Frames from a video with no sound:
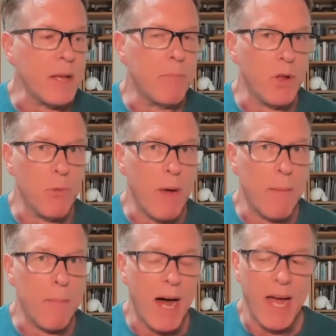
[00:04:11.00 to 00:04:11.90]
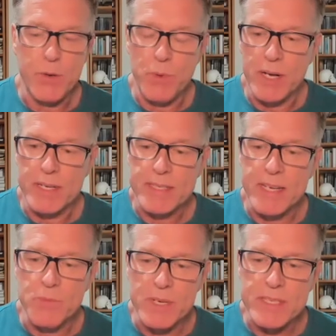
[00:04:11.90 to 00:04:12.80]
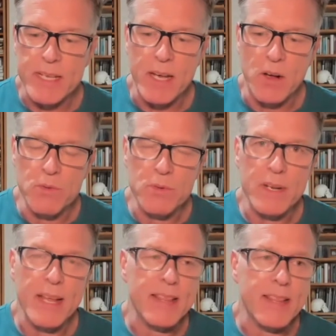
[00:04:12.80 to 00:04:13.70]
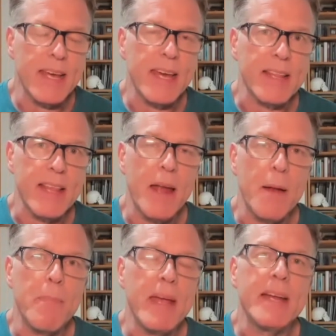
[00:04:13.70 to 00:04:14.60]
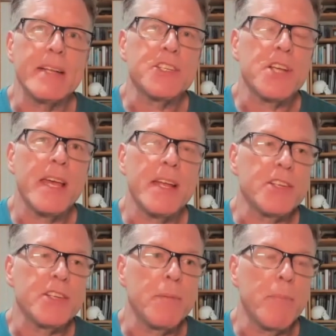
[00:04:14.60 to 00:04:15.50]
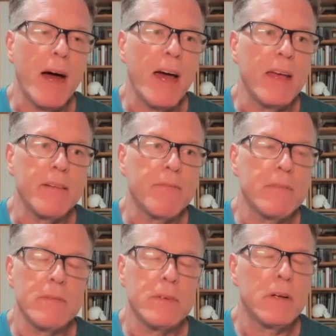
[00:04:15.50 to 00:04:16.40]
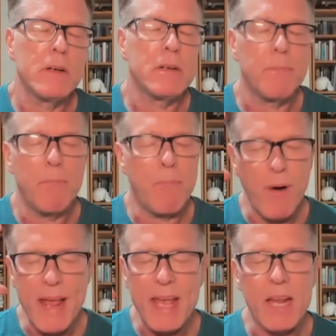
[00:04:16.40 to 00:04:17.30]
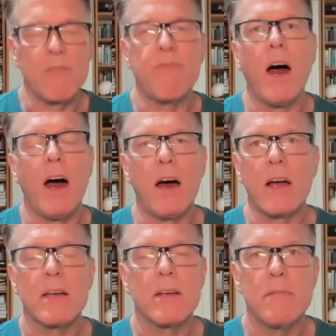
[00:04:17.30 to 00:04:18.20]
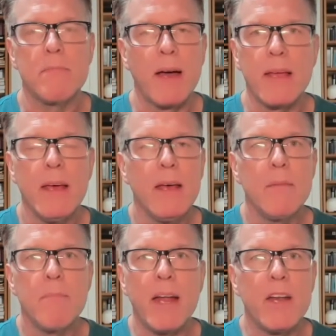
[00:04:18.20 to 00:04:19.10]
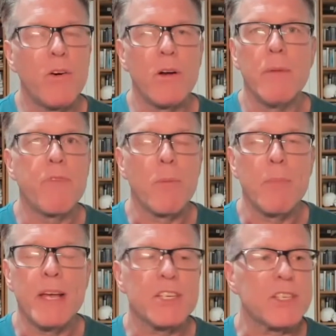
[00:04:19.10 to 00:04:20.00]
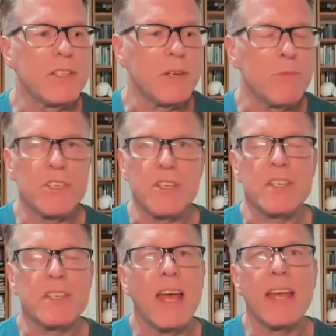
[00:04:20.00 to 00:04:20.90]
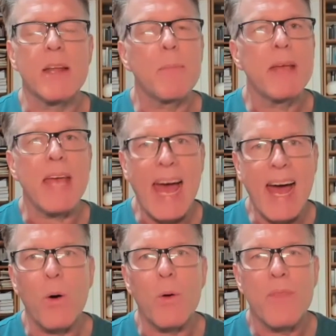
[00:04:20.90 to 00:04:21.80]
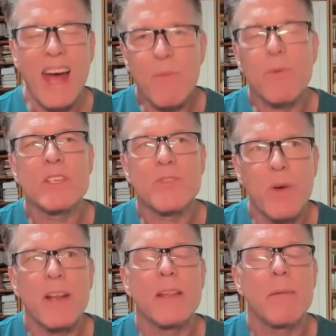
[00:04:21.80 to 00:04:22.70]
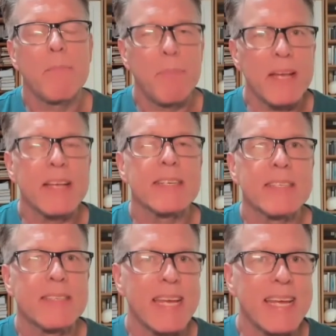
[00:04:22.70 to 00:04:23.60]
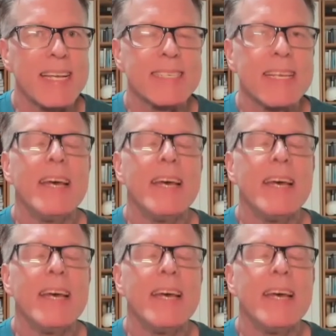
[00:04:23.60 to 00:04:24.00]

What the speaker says: blew my mind was it was the only thing that made a change in my brain fog, my my neuroinflammation that was just taking me out. That was one of the biggest things